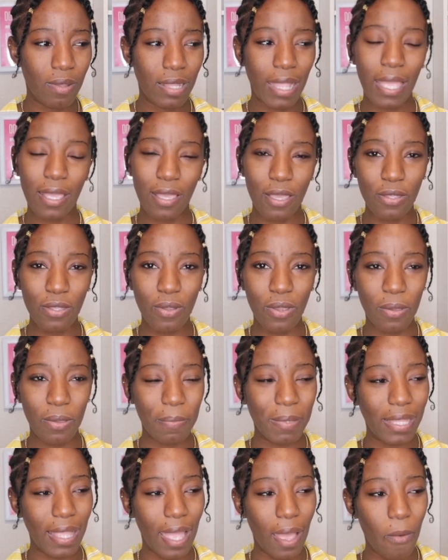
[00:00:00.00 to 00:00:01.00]
Like, you know, you'll
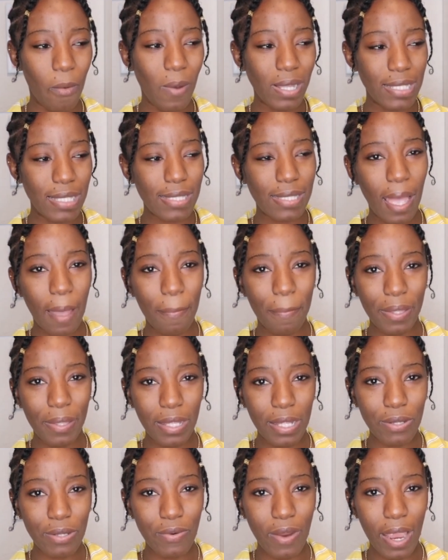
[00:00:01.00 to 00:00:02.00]
be like, what is
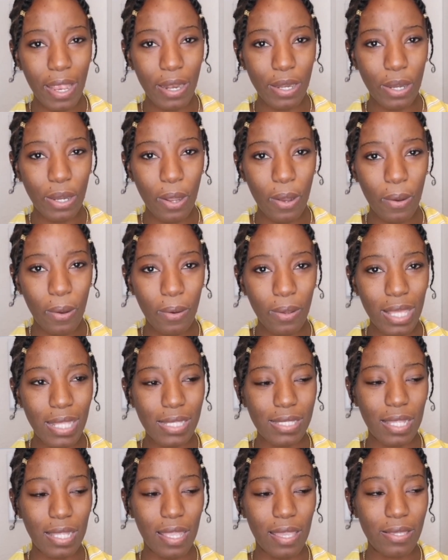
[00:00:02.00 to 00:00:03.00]
happening right now?
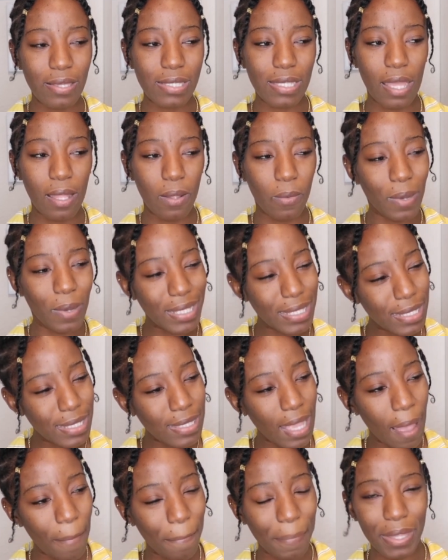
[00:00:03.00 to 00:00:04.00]
Instead of you saying what is
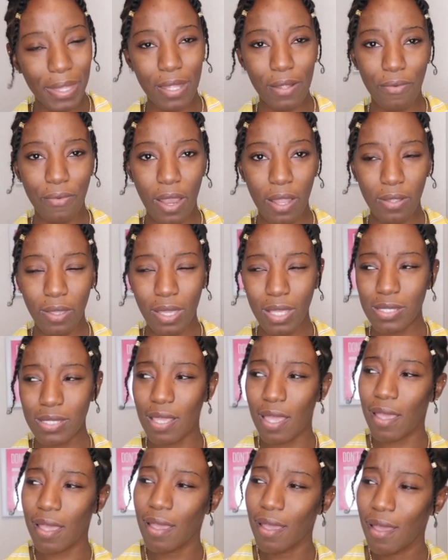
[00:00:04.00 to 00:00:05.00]
happening right now, you
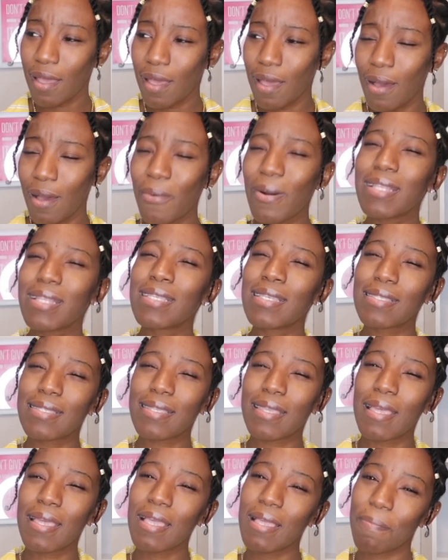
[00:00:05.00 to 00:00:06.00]
say what
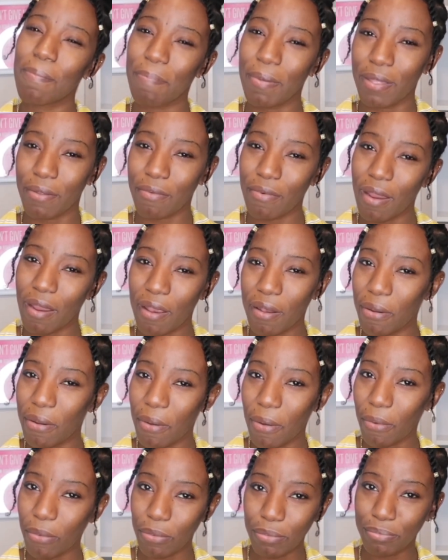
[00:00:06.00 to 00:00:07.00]
is keeping right
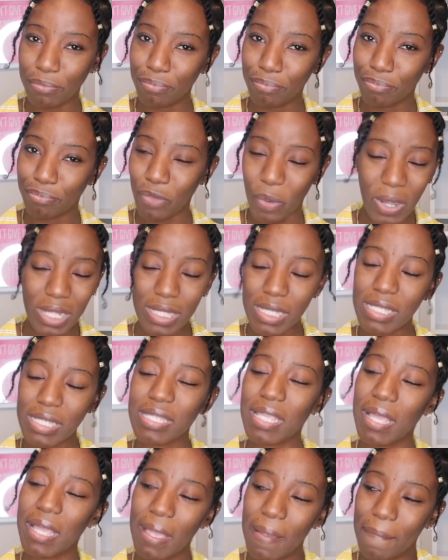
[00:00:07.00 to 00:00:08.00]
now. What is
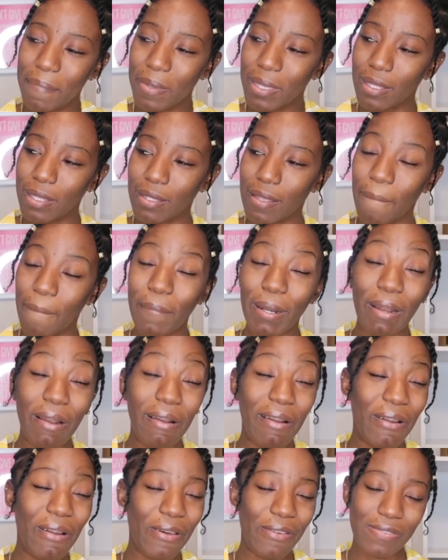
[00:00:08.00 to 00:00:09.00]
keeping?
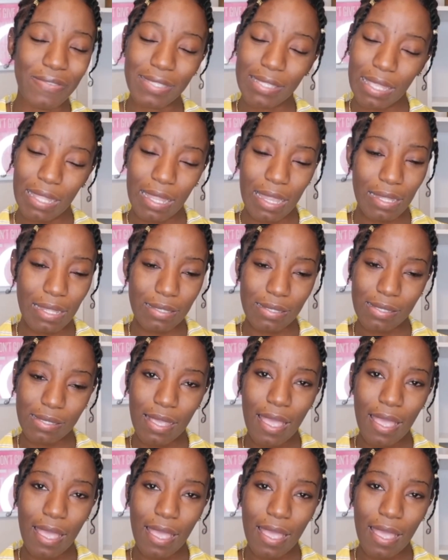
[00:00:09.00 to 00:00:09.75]
My love said that.